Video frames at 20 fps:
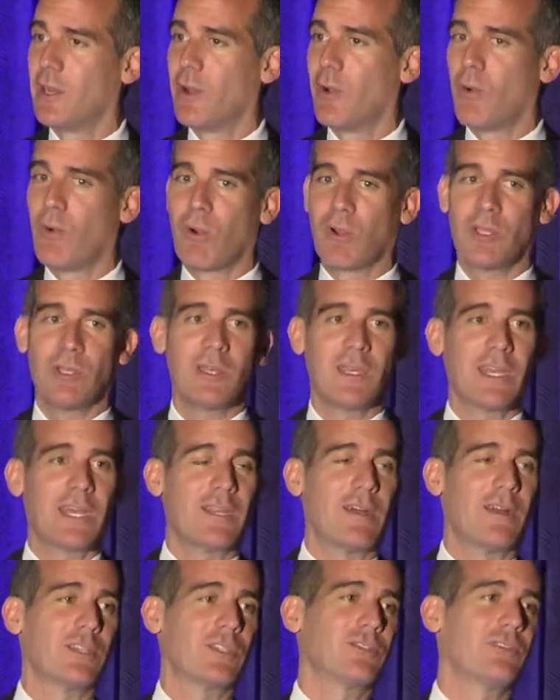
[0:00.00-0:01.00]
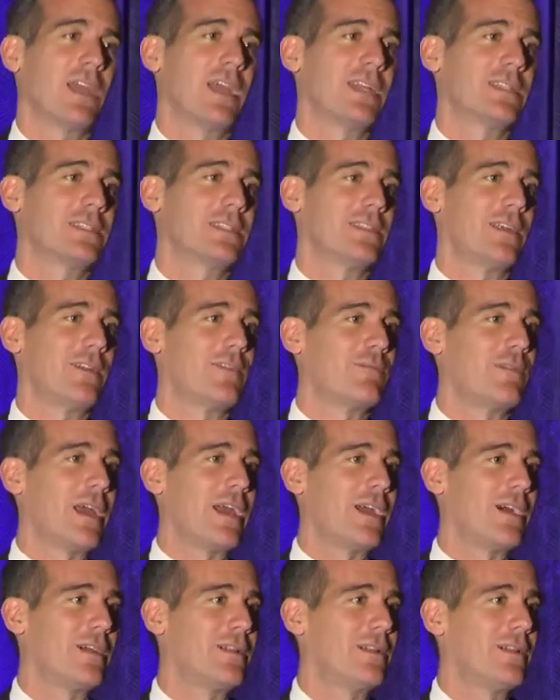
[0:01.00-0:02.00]
or you can get on transit, on
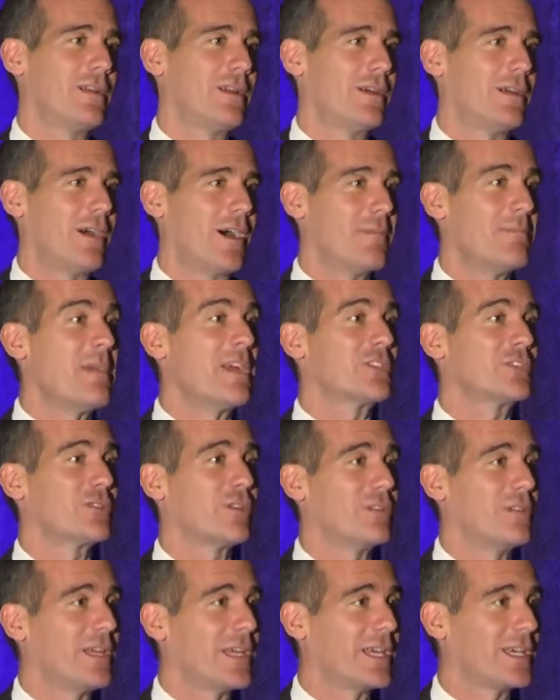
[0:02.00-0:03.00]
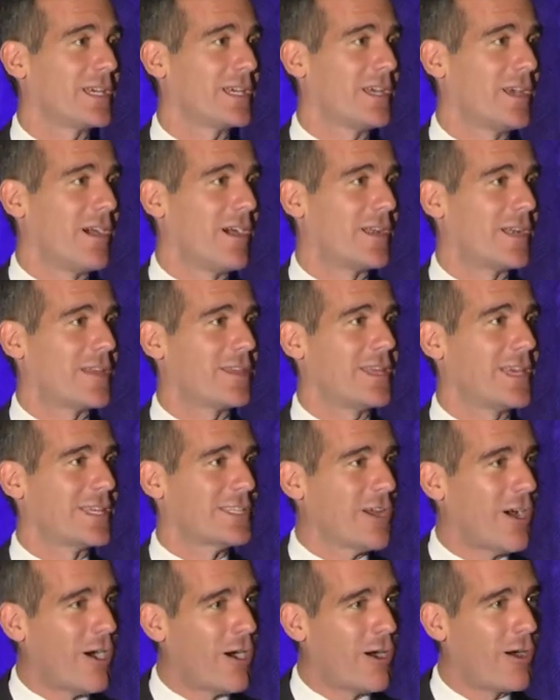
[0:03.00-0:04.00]
rail, on Metrolink, on
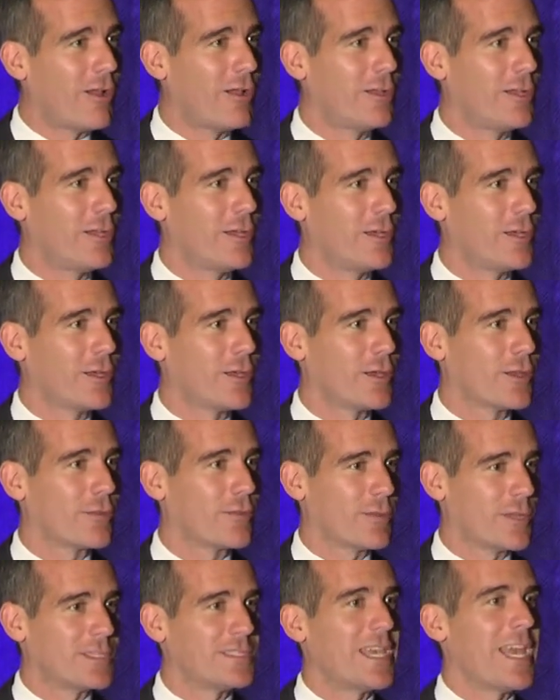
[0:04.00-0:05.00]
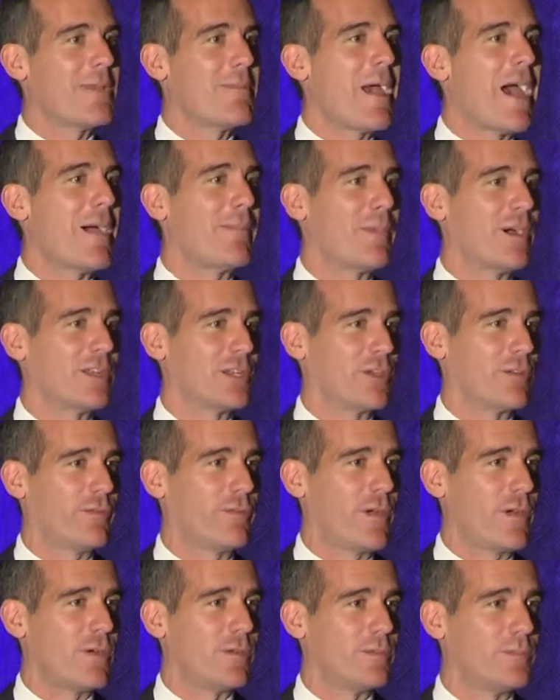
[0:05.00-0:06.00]
anything, all through the same app on your
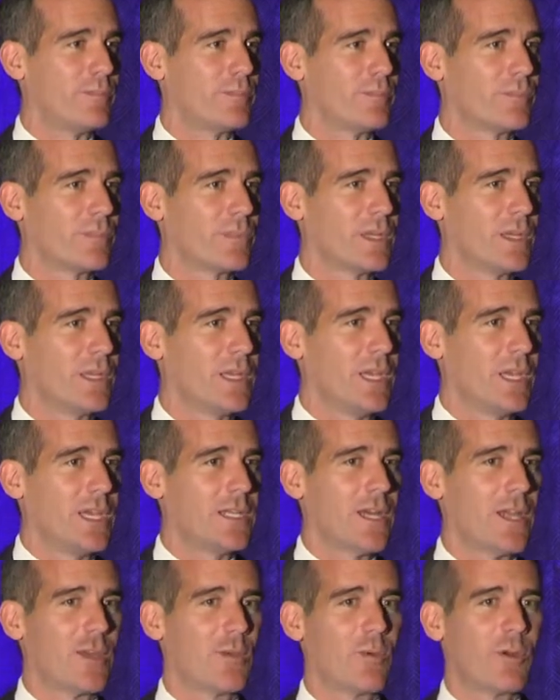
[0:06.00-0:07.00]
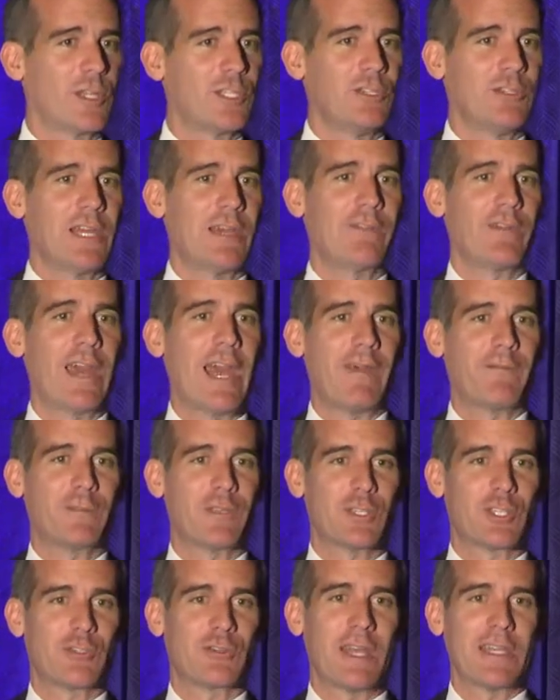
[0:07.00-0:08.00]
phone. In other words, you never have to
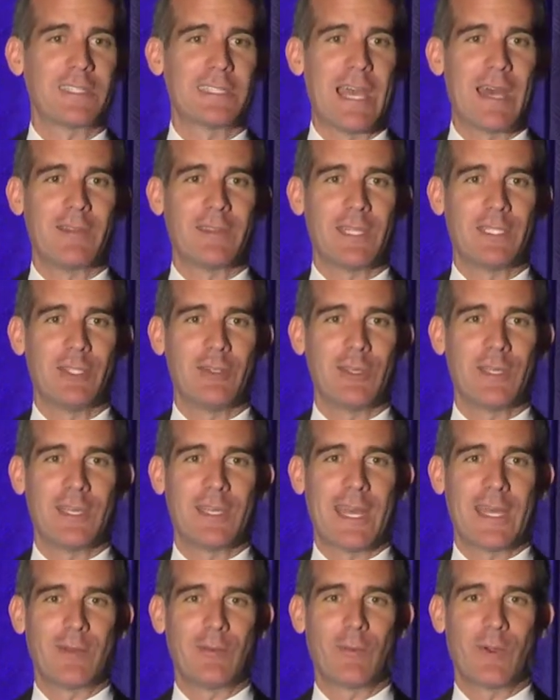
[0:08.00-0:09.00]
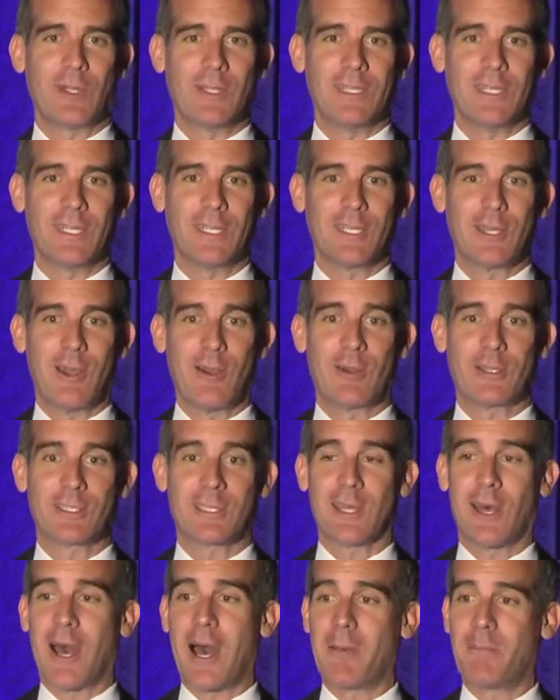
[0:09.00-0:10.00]
stress out that you can get where you need to go. It's
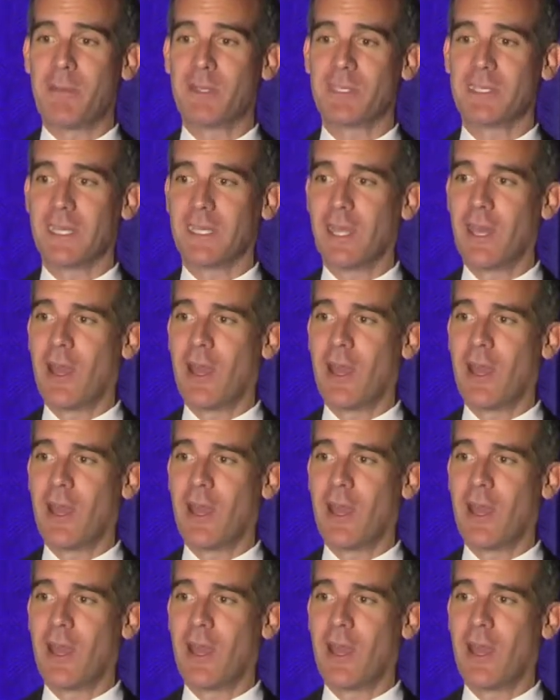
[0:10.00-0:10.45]
the opposite.